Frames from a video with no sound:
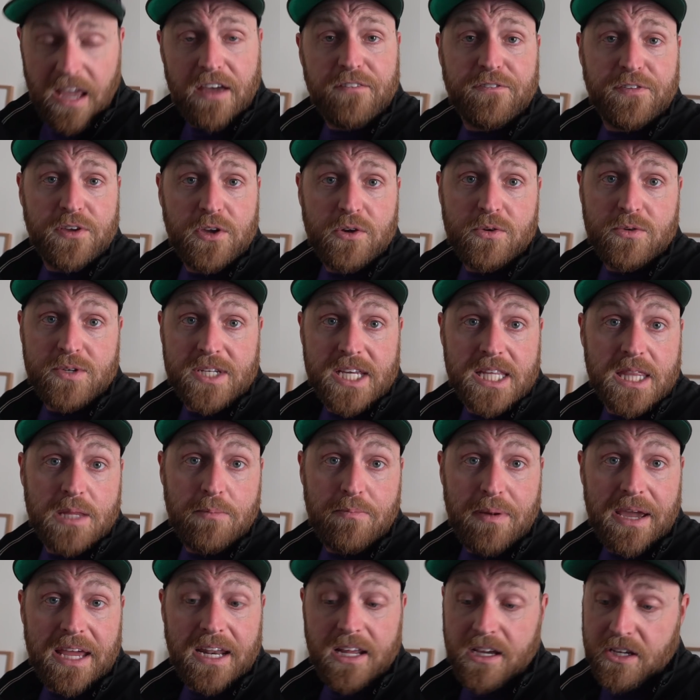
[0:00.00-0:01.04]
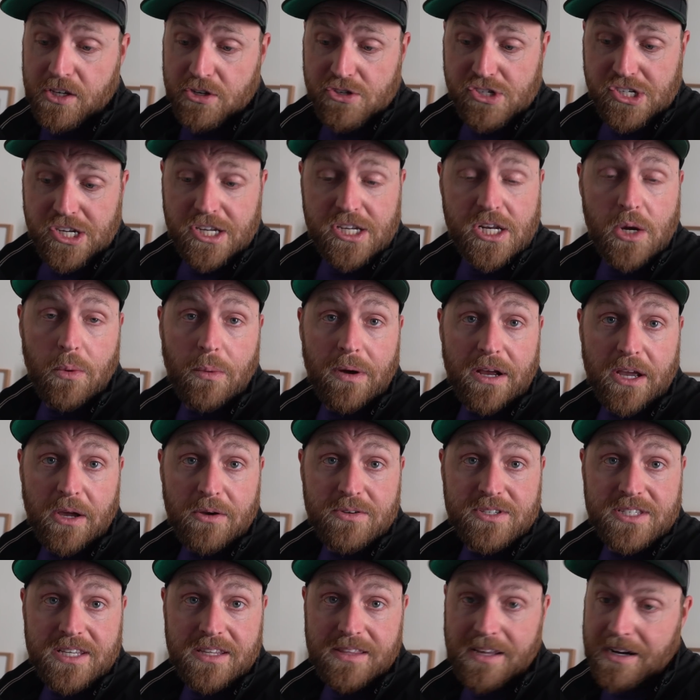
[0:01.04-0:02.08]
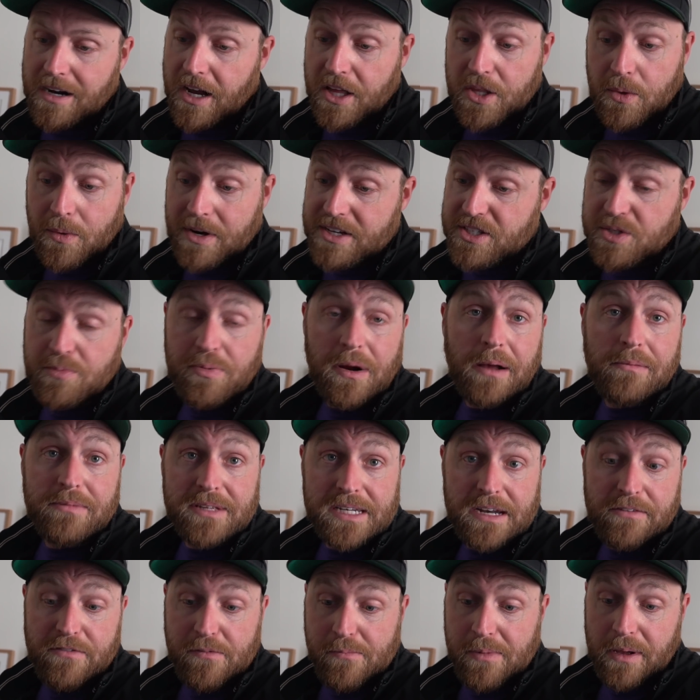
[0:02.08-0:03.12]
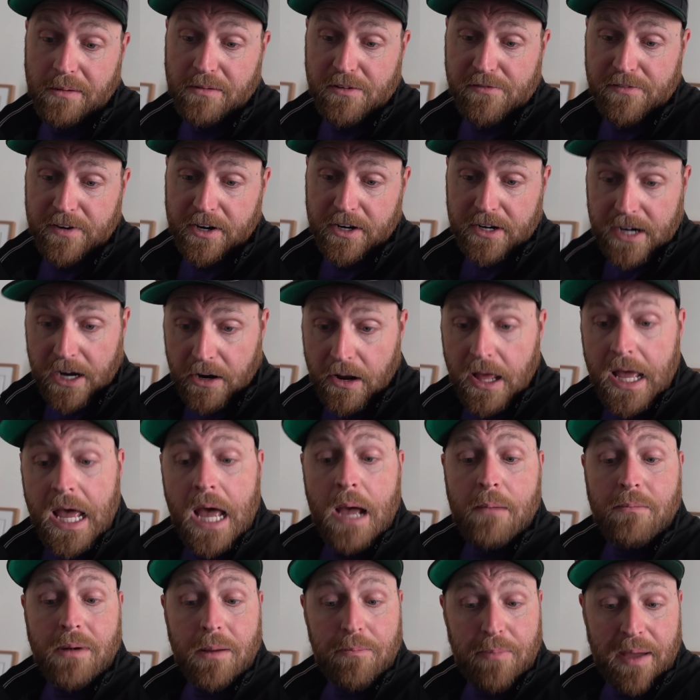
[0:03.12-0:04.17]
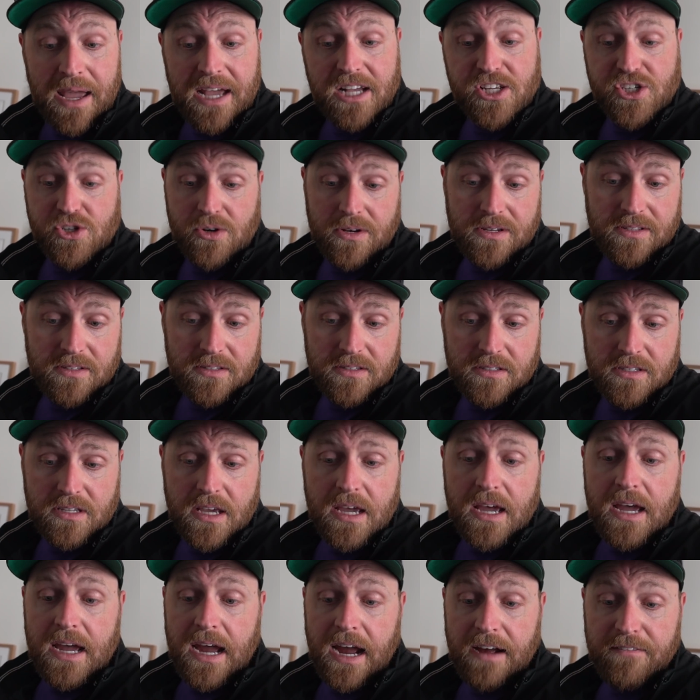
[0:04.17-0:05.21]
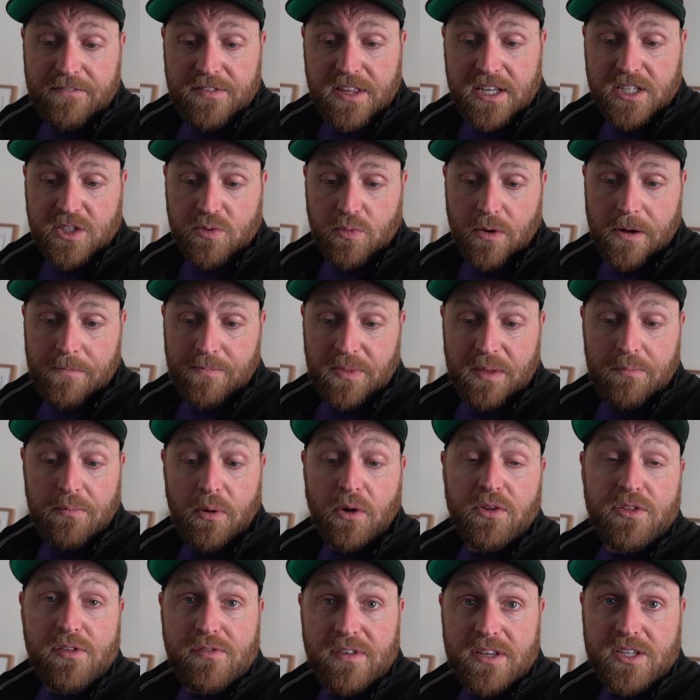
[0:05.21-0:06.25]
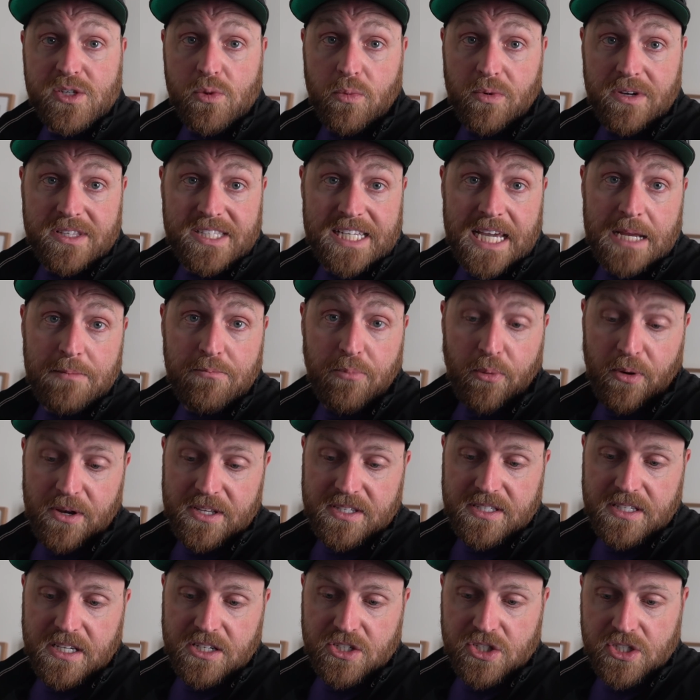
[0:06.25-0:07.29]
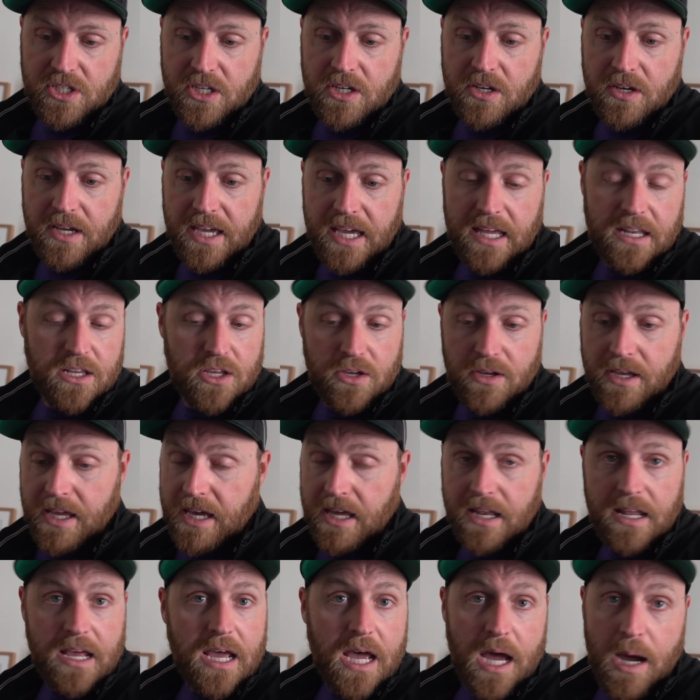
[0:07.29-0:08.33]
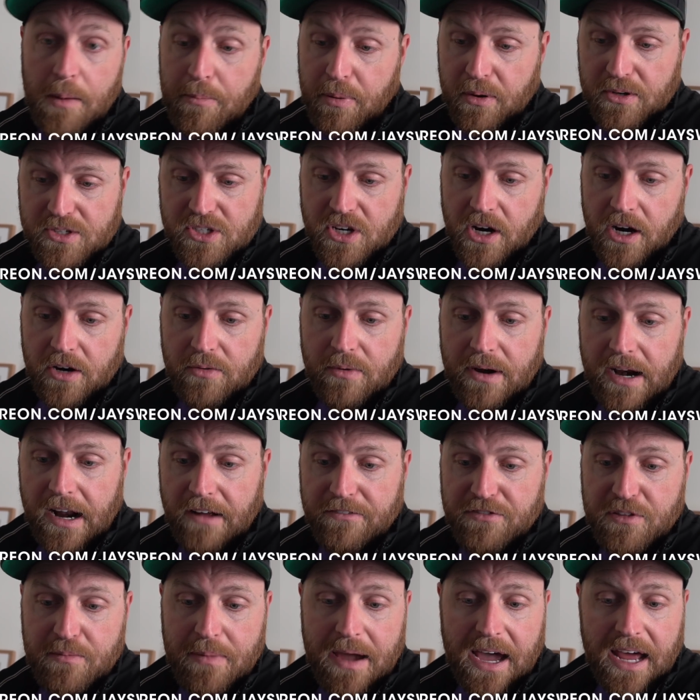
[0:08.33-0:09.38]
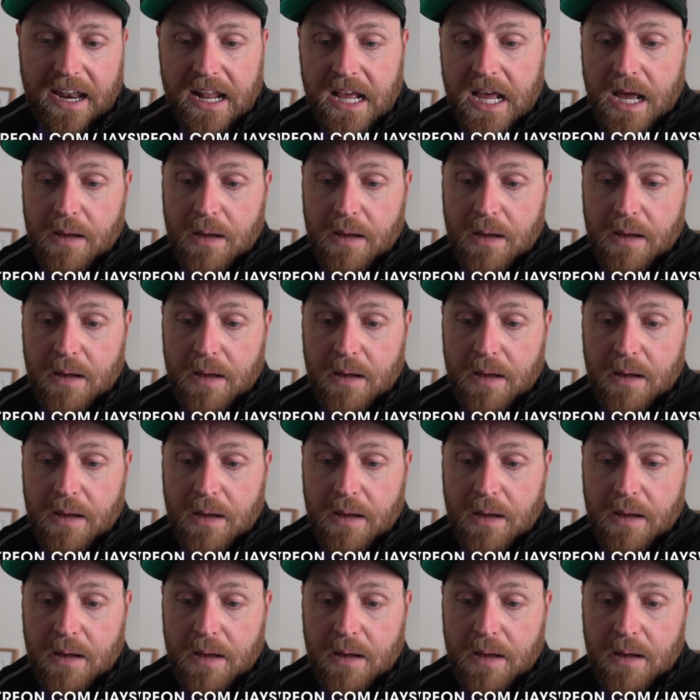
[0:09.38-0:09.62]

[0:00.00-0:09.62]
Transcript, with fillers: If you did the beta, you should know what goes in there, otherwise you'll probably never be able to figure it out. My patrons have this one. Both of these are worth 10 points each, so you get a postcard right off the bat.